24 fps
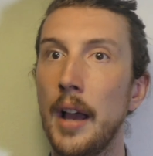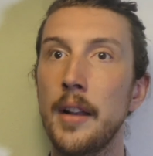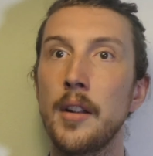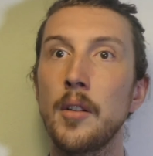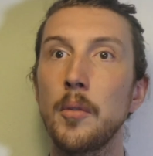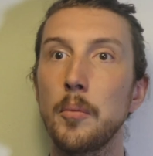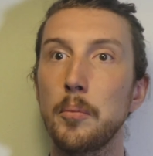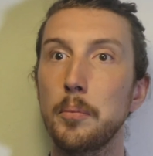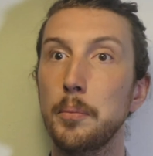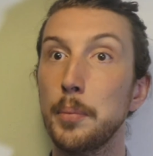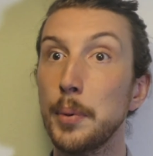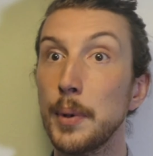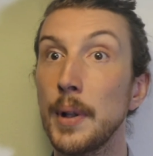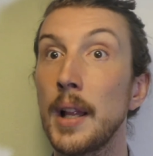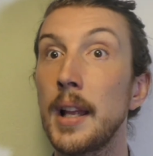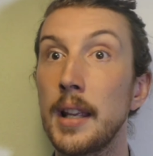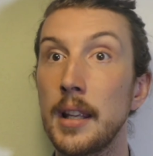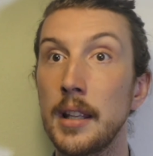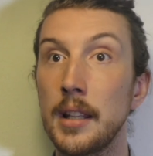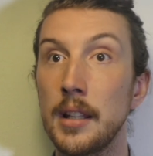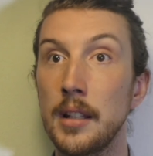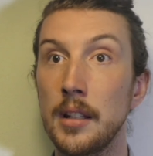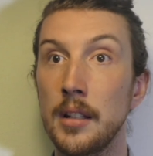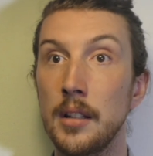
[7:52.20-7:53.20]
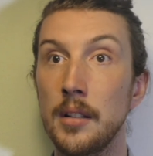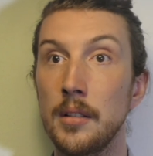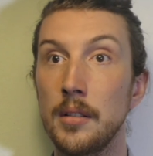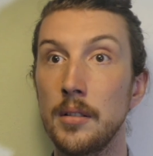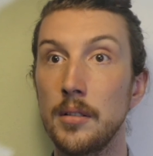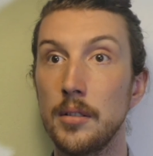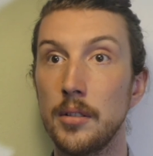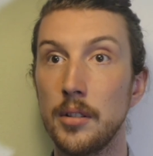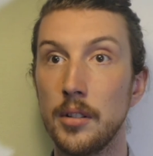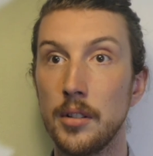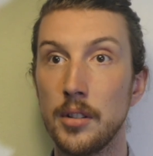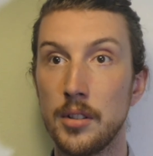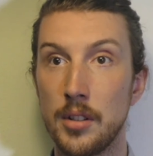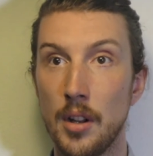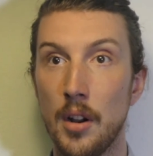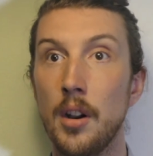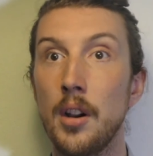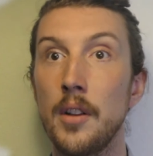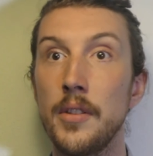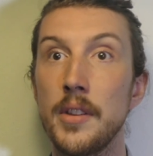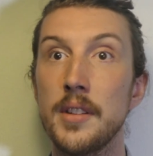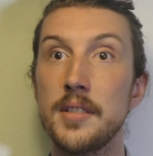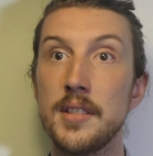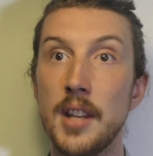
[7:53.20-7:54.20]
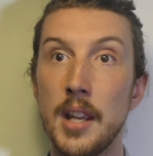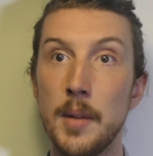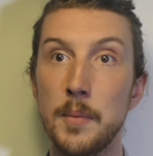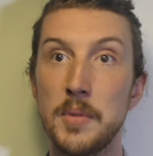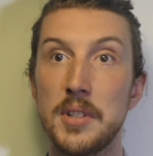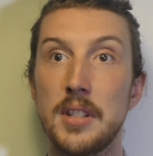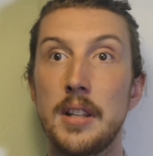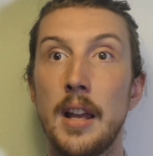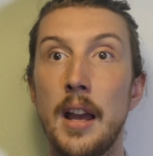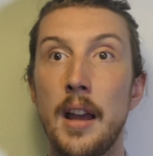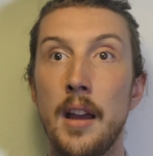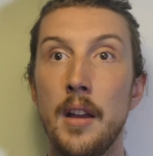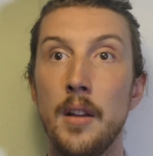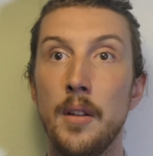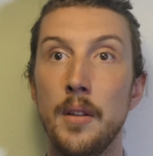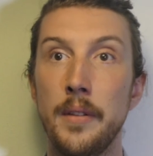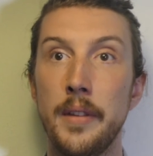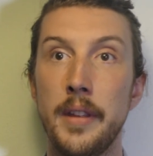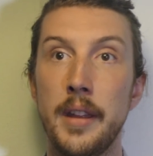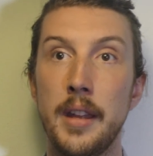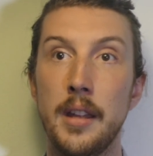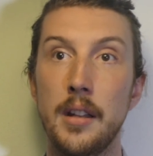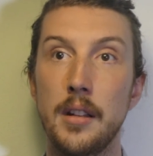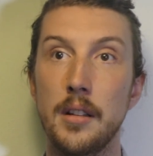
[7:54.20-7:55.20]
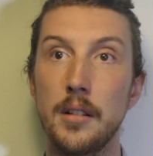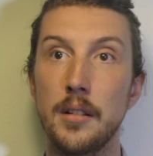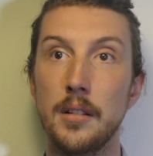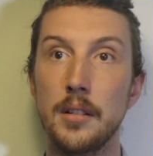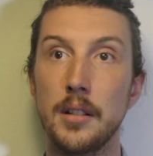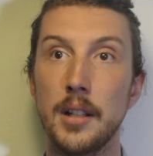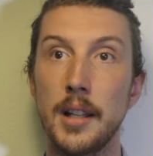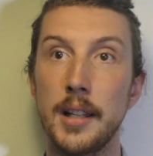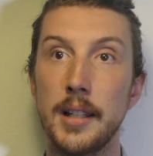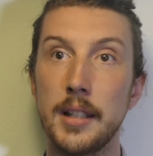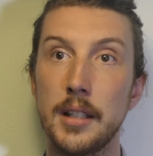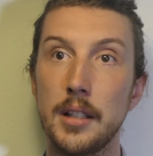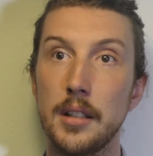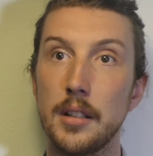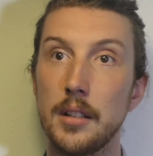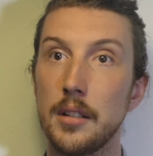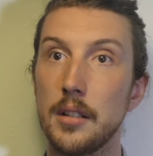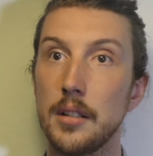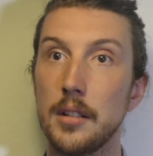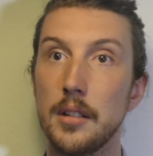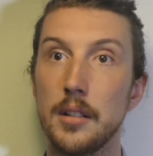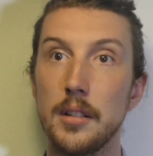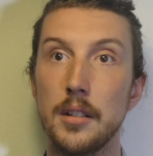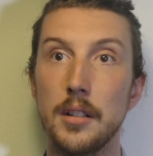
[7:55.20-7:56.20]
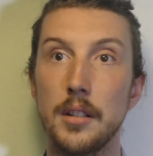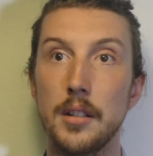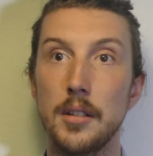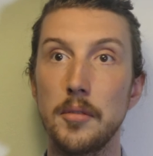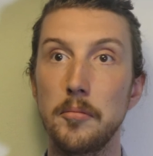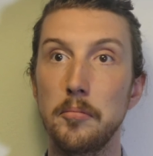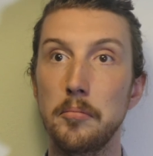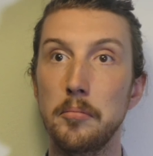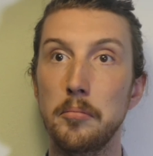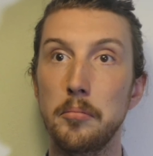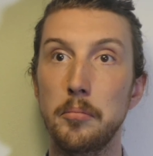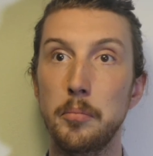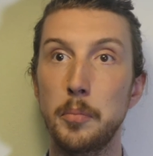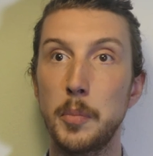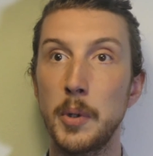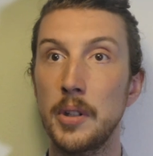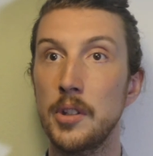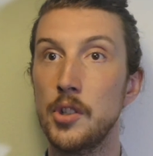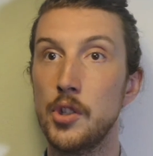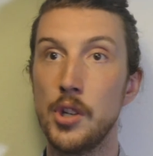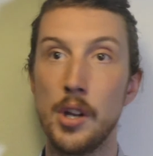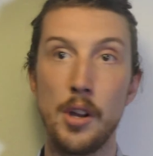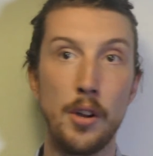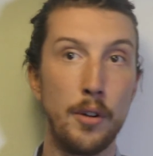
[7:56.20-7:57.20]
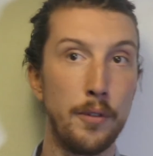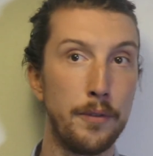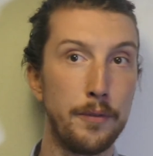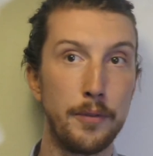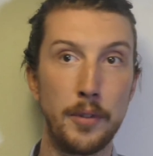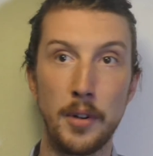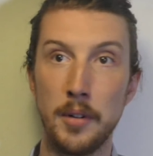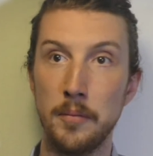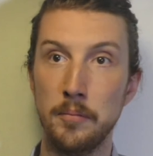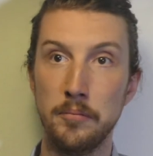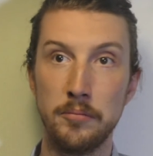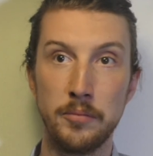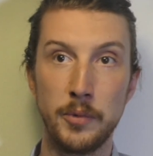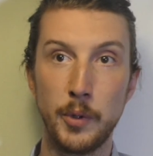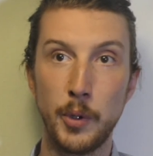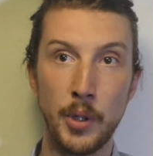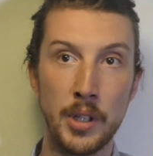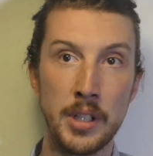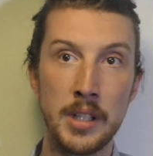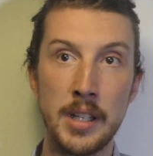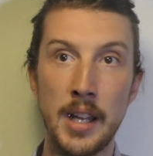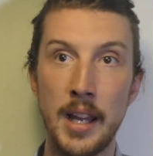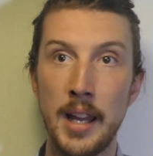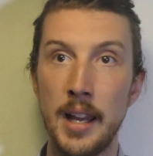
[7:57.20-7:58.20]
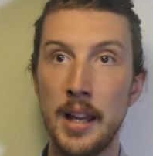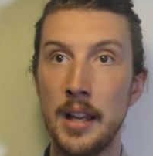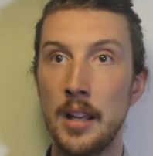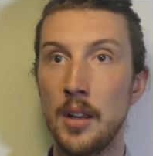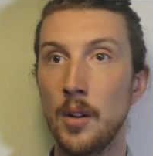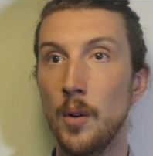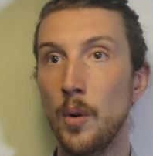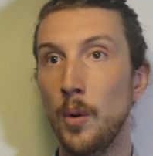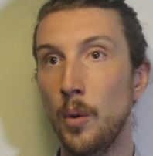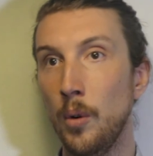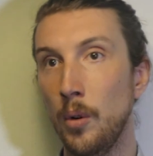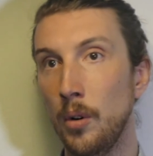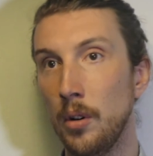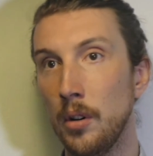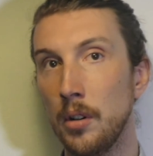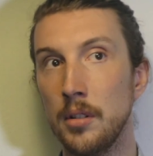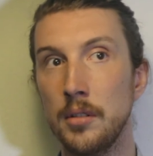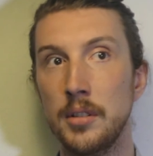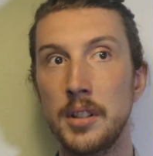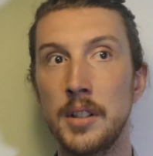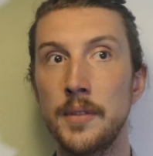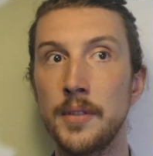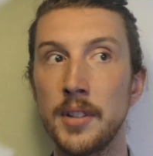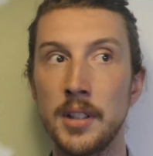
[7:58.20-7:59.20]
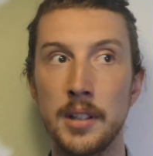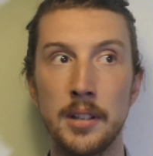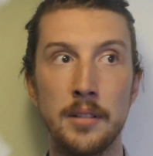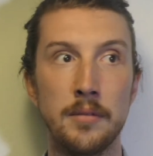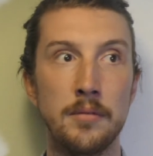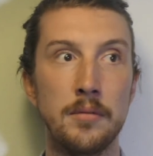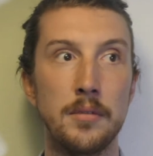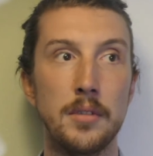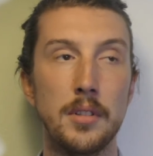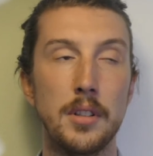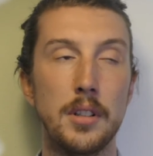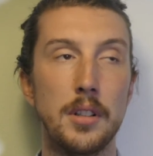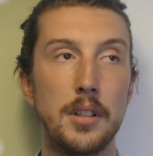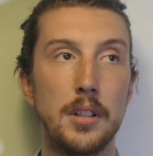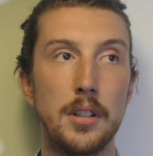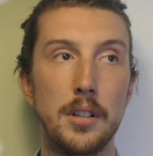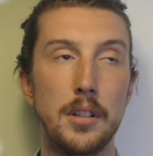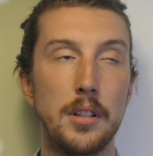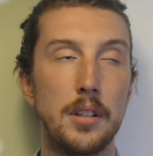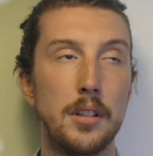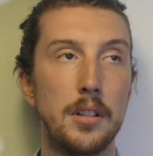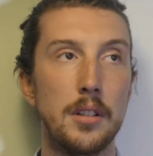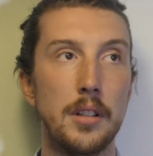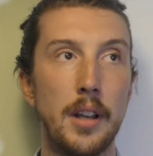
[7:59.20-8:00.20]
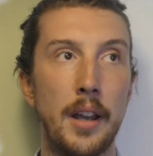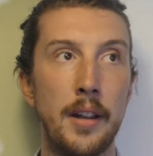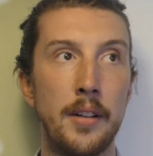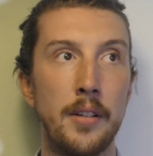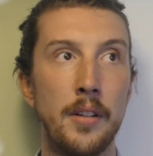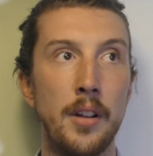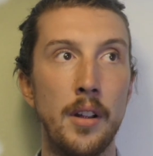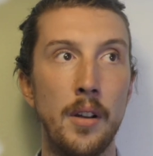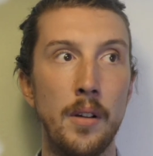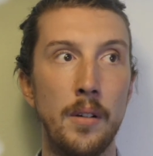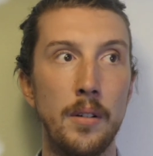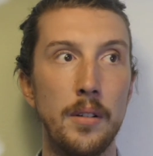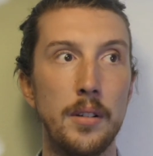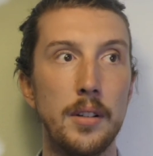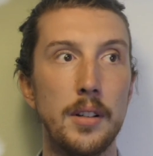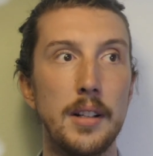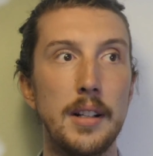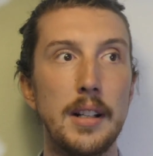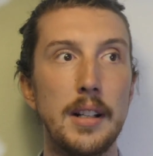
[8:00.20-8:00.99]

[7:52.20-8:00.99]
don't play guitar in the same style that like Billy Joe from Green Day or even, I don't know.